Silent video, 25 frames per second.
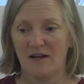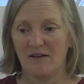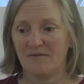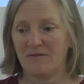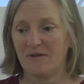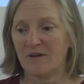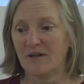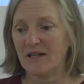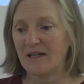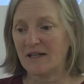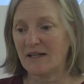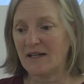
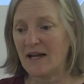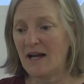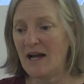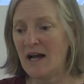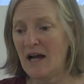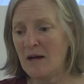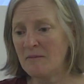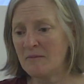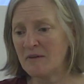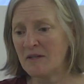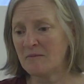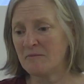For
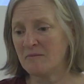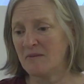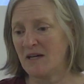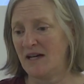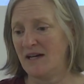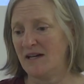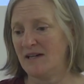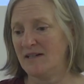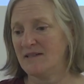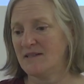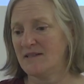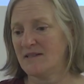concomitant
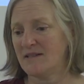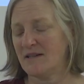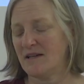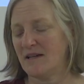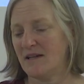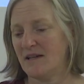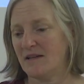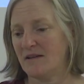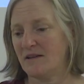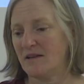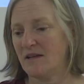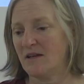meds,
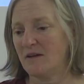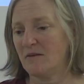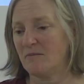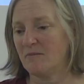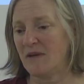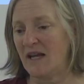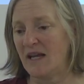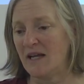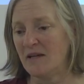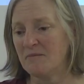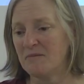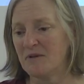the
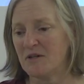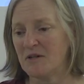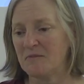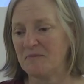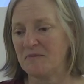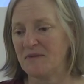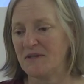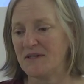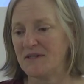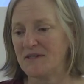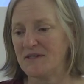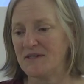main
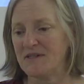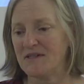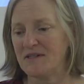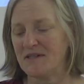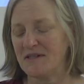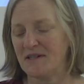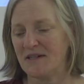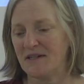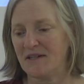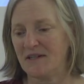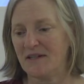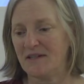purpose
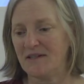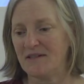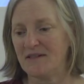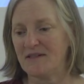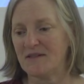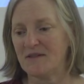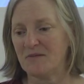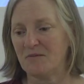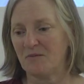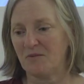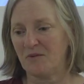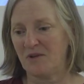
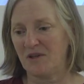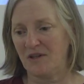is